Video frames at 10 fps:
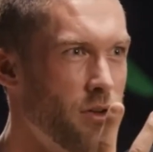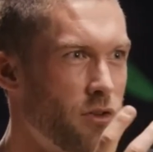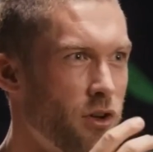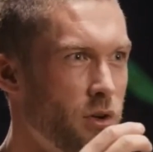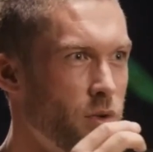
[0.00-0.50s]

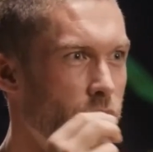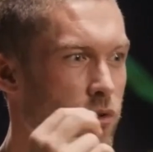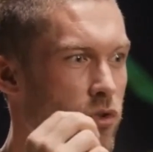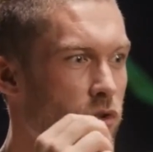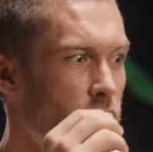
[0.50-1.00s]
So
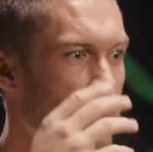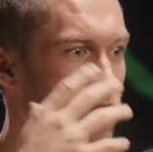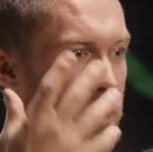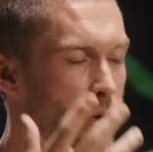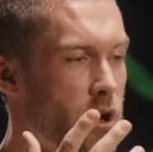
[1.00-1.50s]

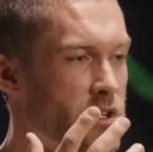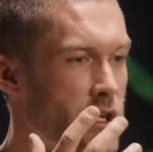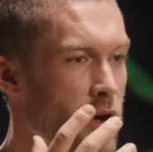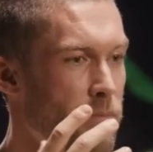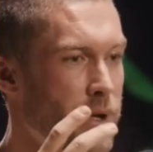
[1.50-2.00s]
superiority
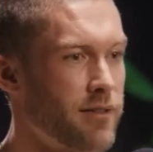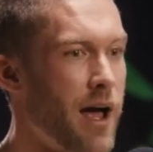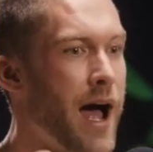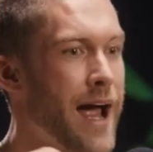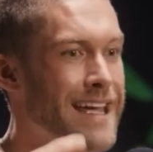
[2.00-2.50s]
complex.
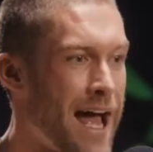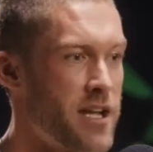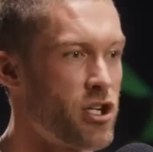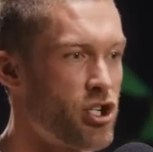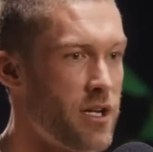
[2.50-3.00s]
I
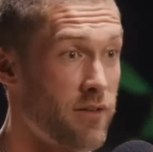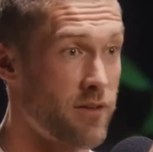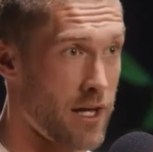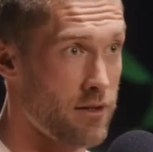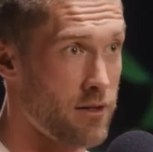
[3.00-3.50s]
can achieve this
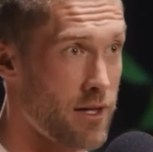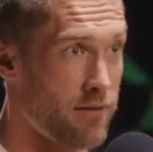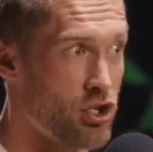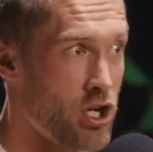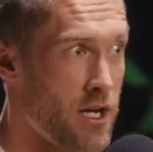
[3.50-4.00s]
thing. That's
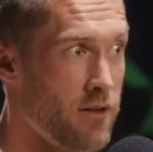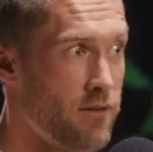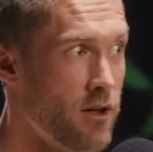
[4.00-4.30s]
yeah. the cheese.